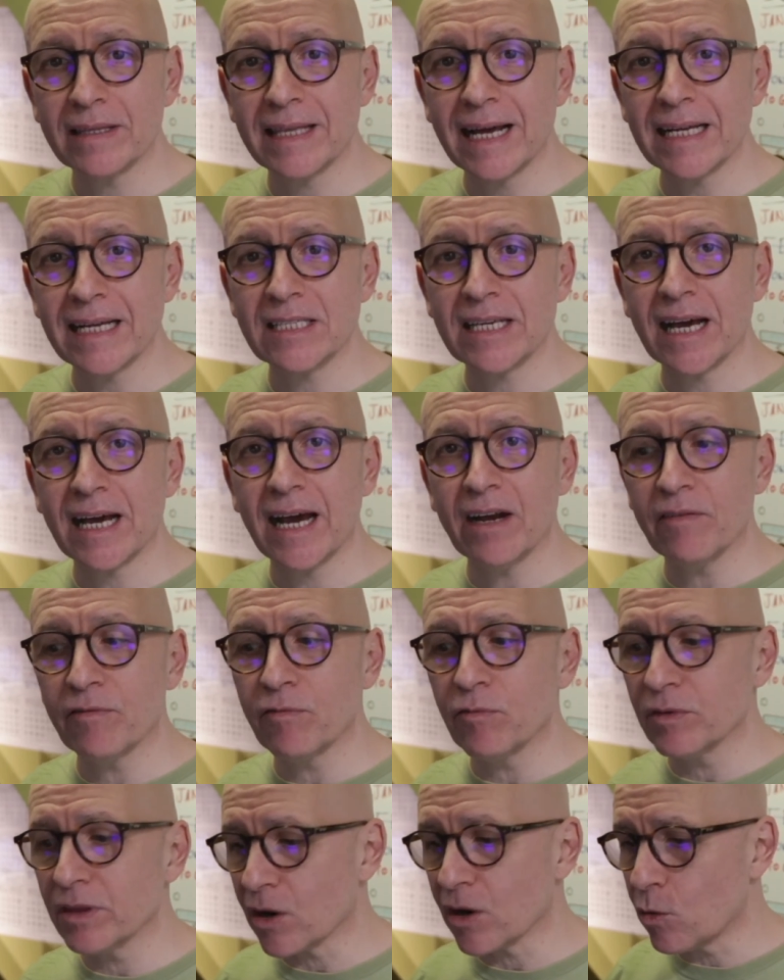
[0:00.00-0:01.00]
That's kind
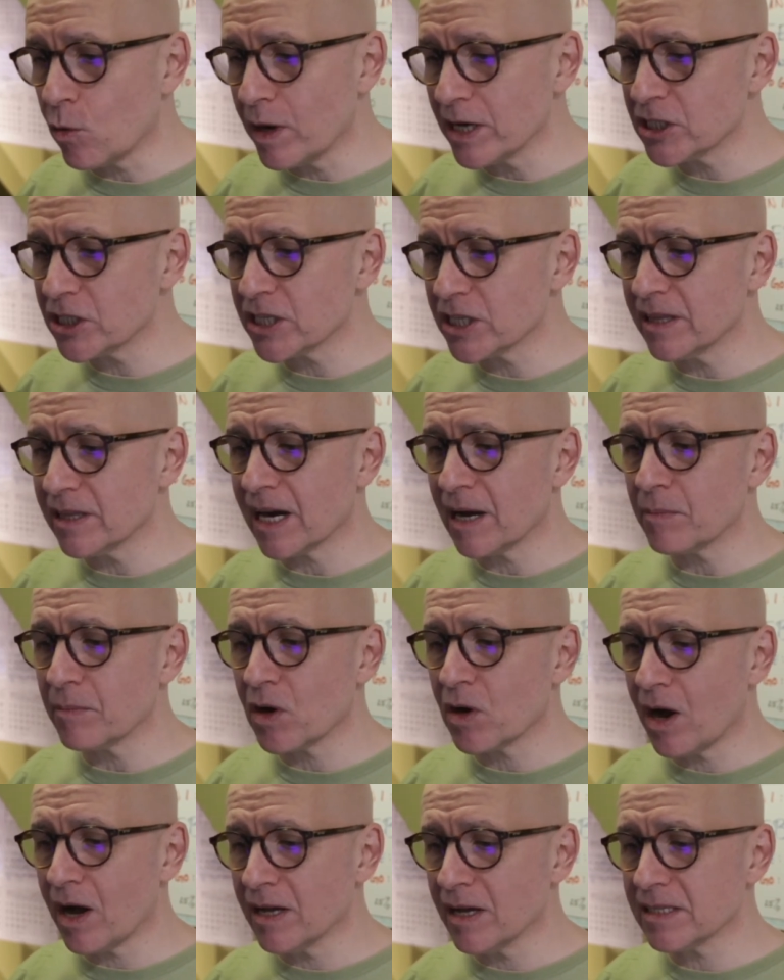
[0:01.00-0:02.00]
of the question that I'm
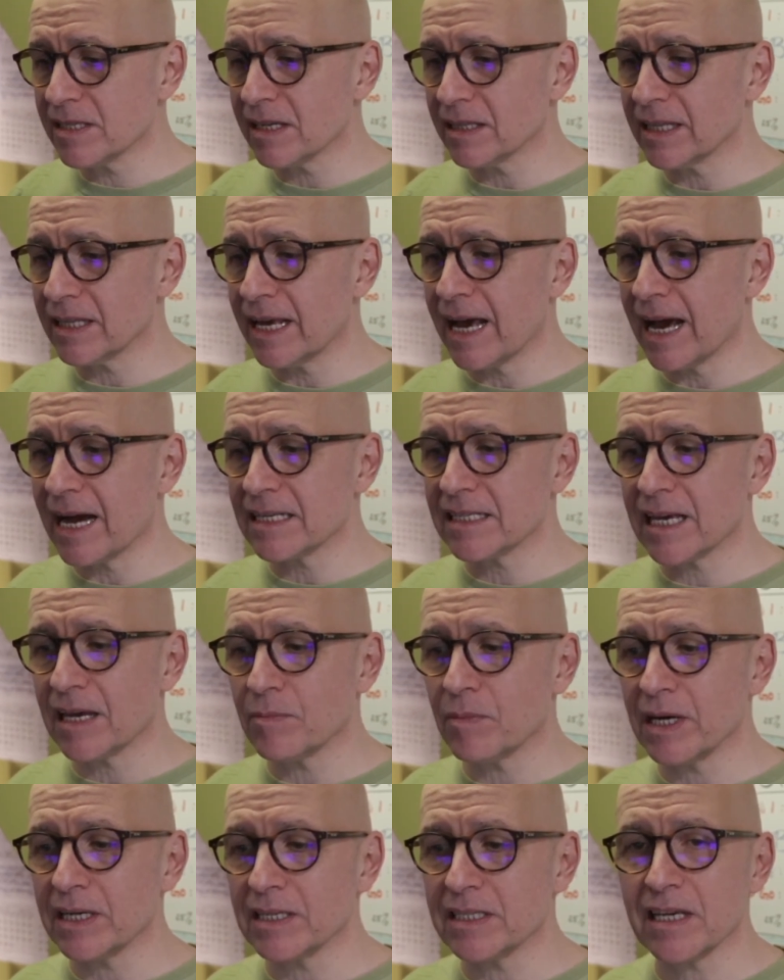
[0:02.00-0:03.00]
constantly asking
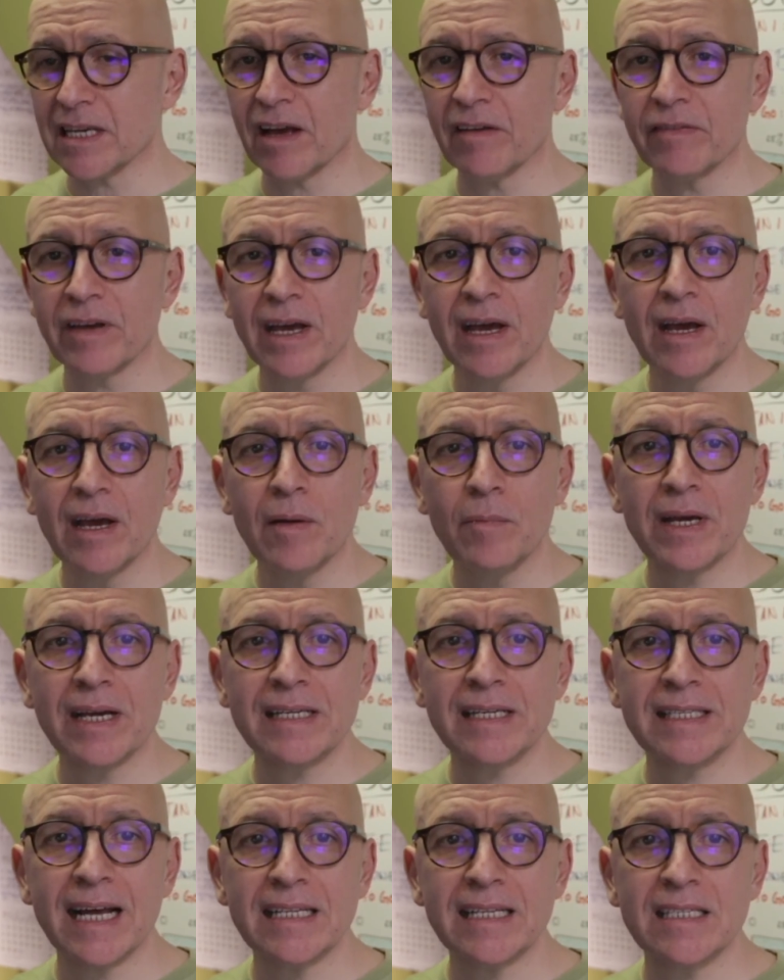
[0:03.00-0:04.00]
myself,
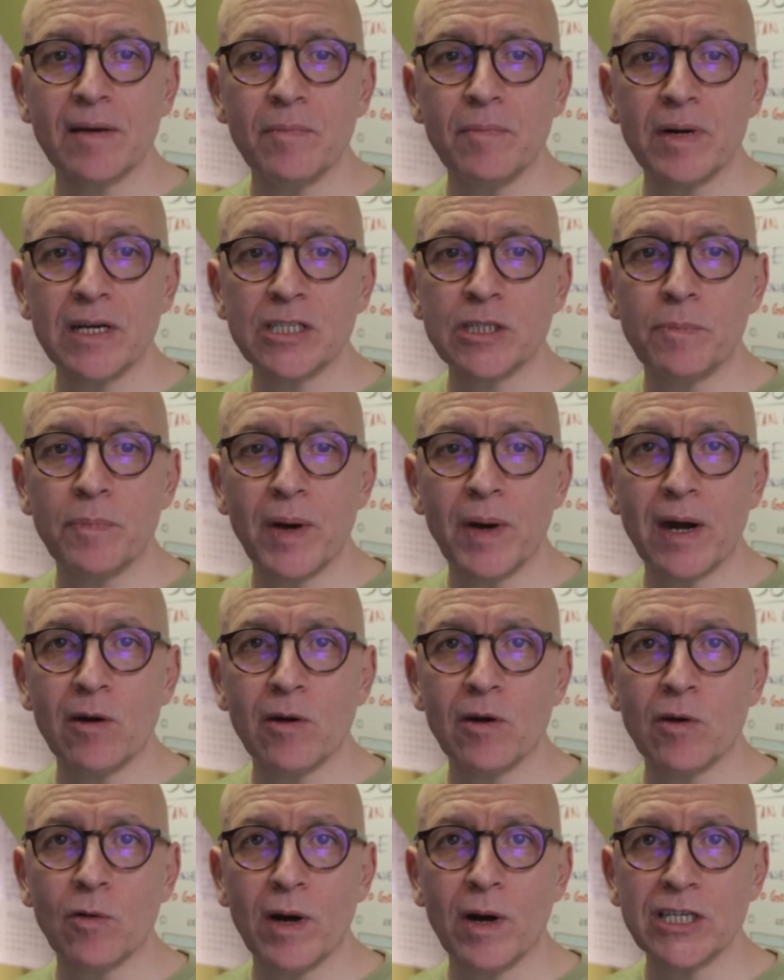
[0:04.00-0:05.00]
because that's a much better
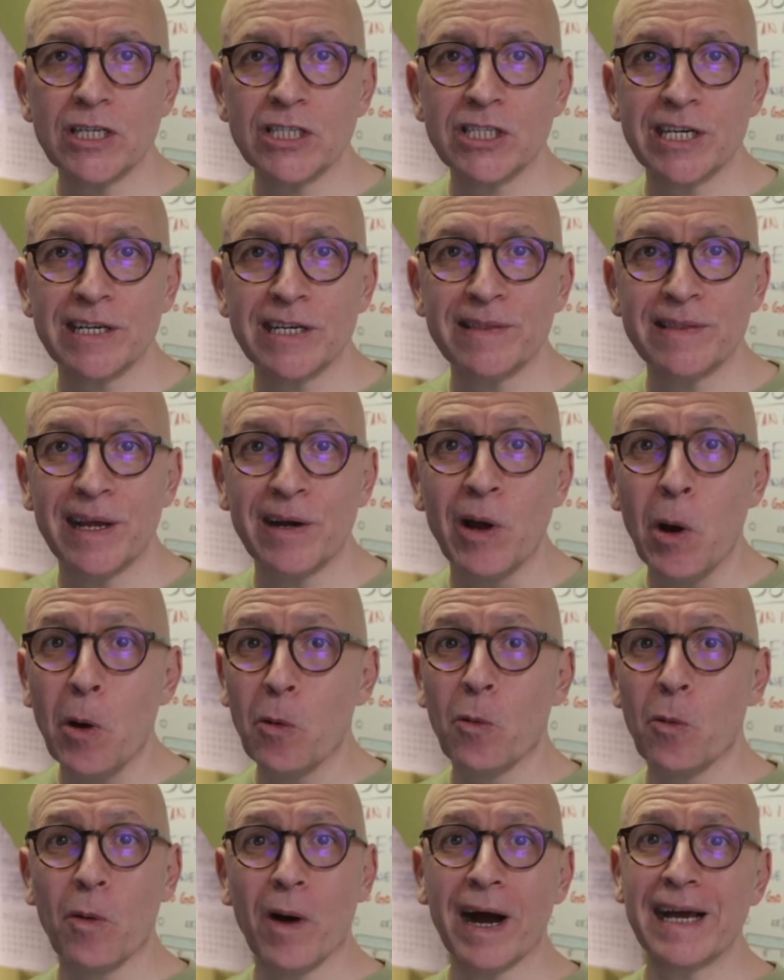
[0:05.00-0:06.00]
question than
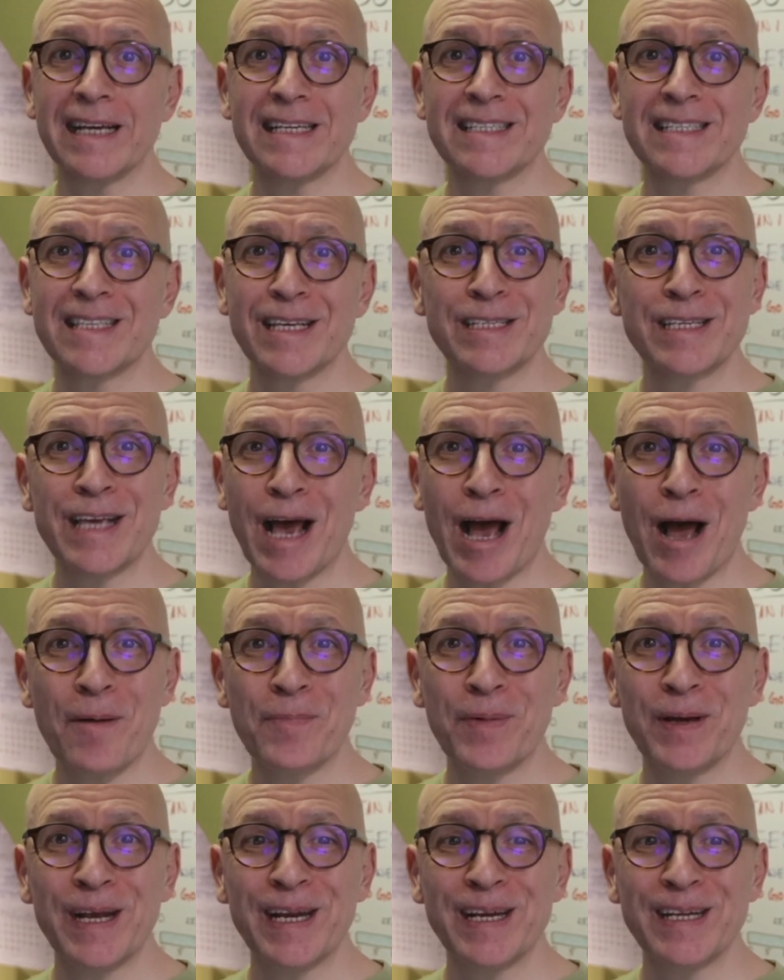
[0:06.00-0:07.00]
why is this
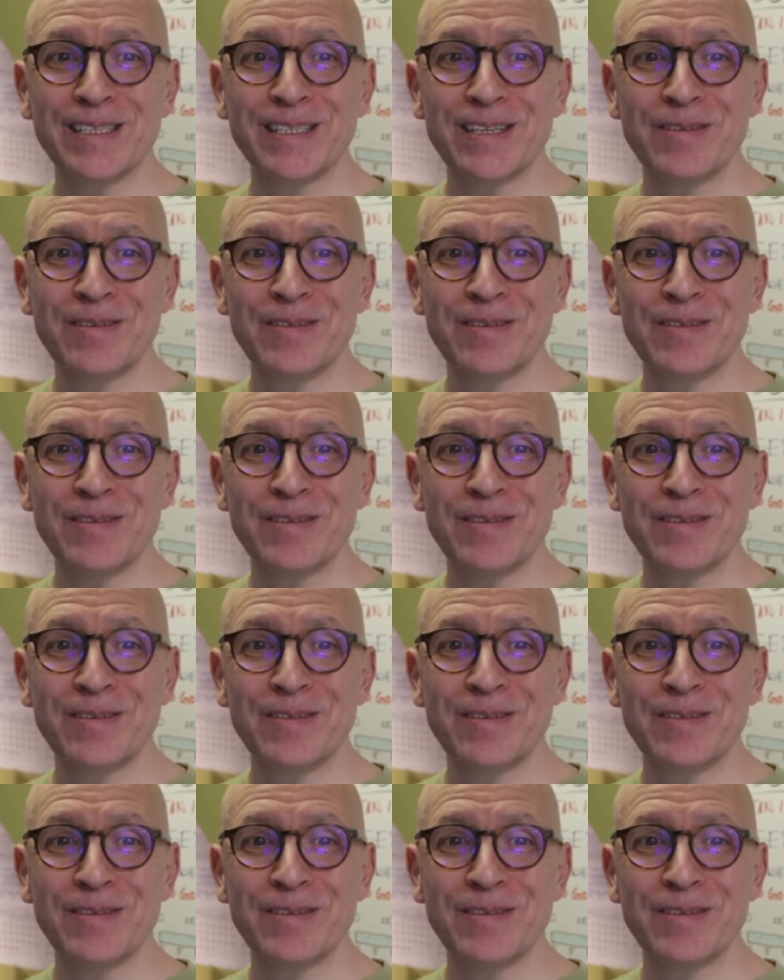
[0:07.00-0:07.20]
happening to